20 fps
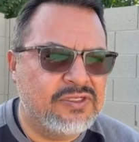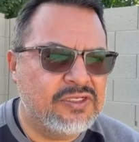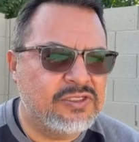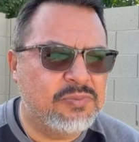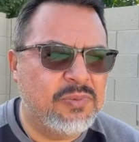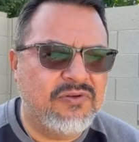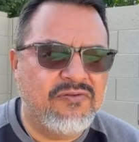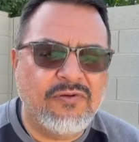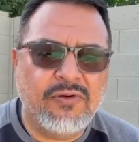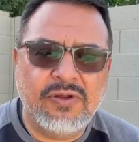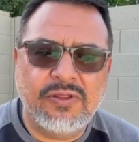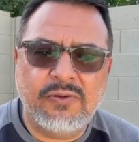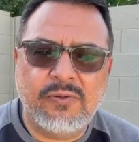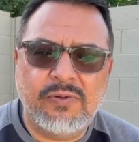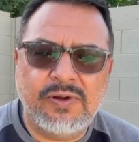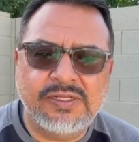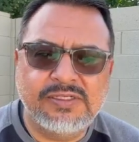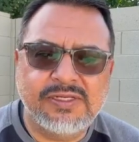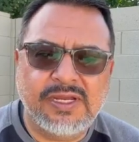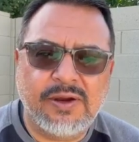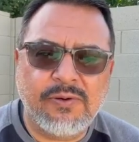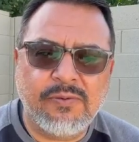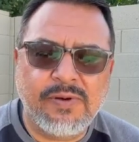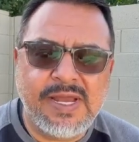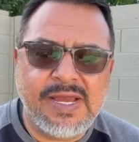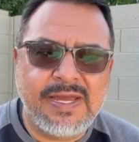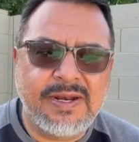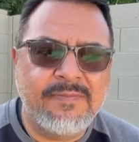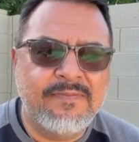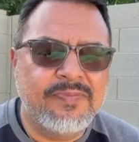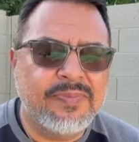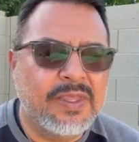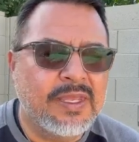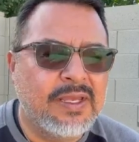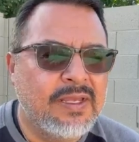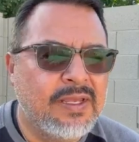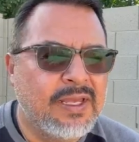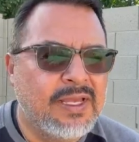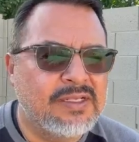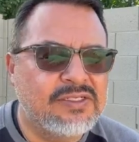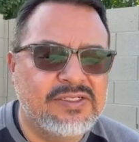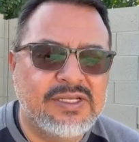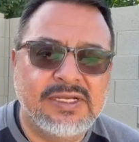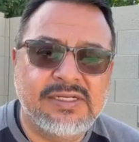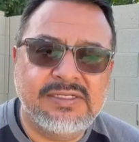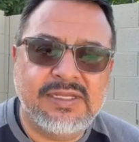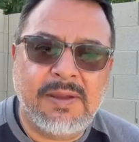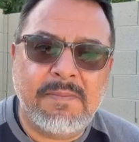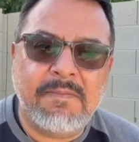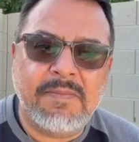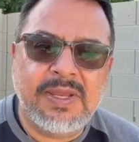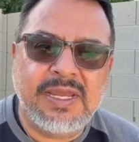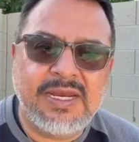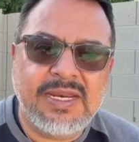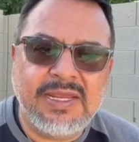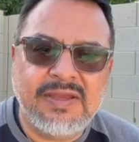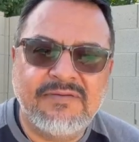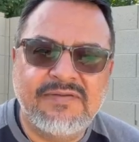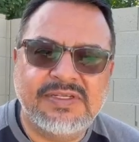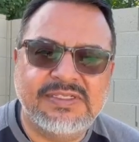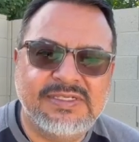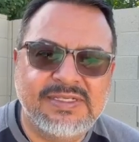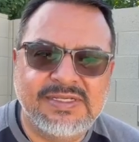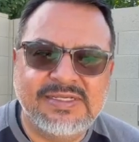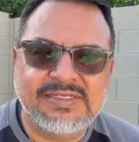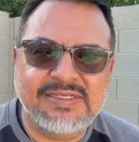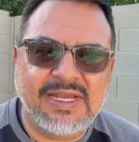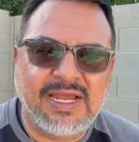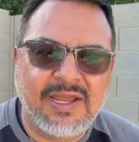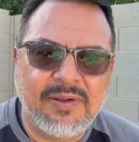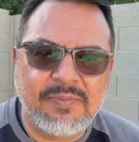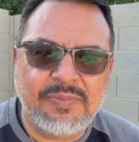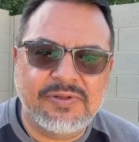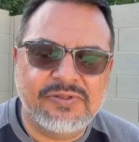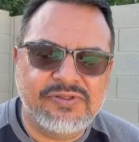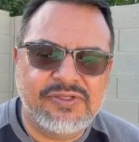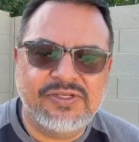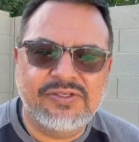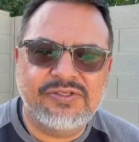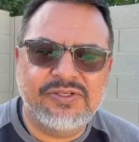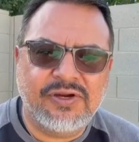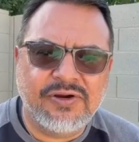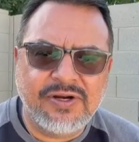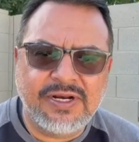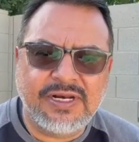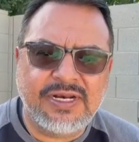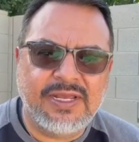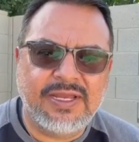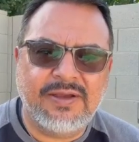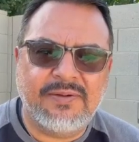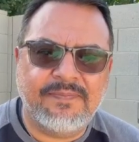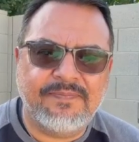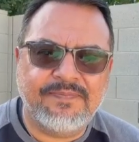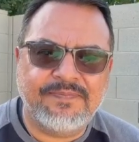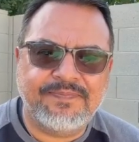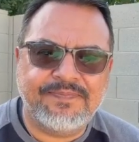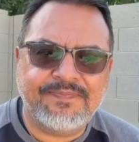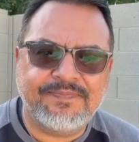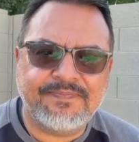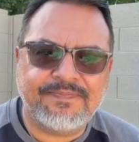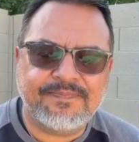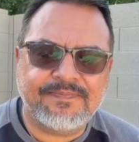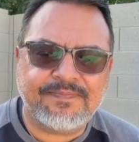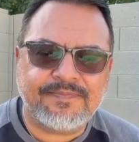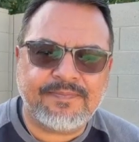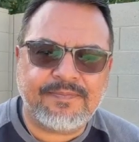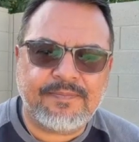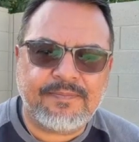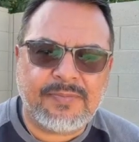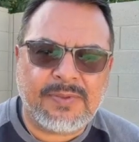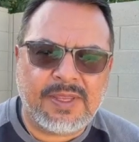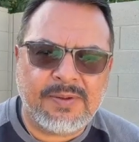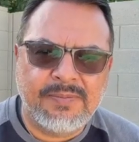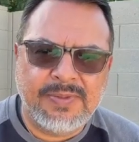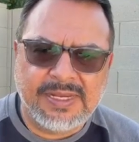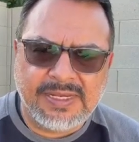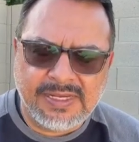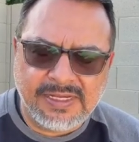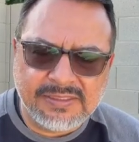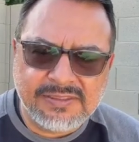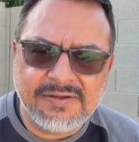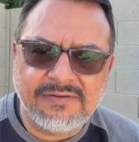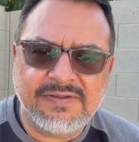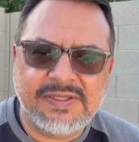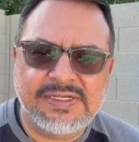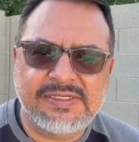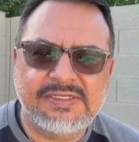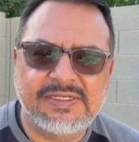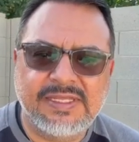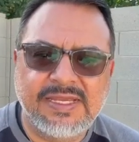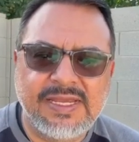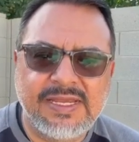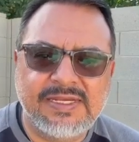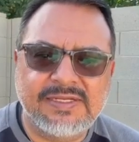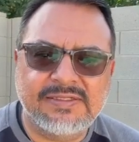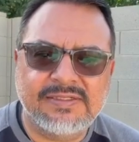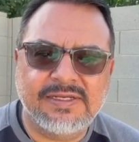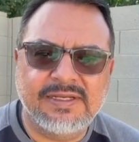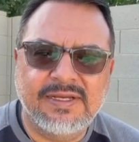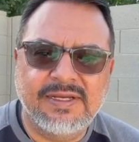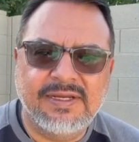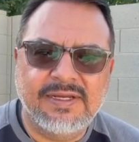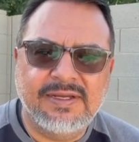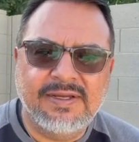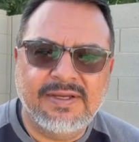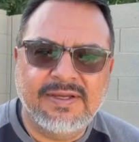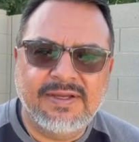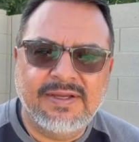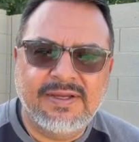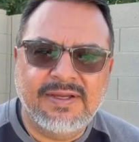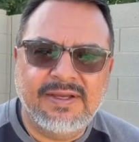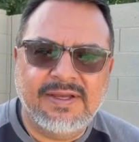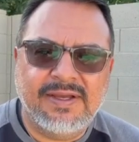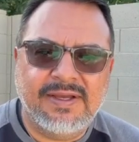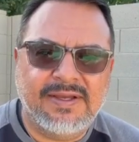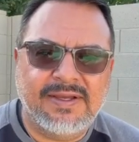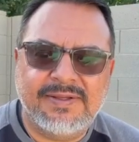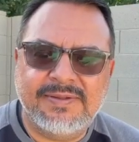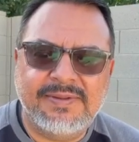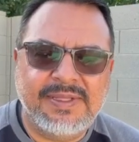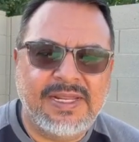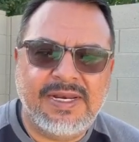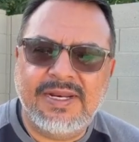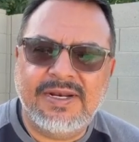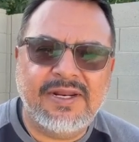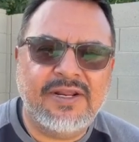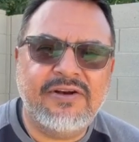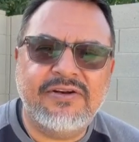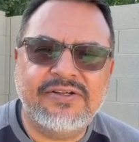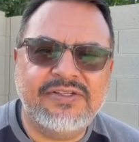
just before the ones I read, it says that many of his disciples deserted him because of these things. They didn't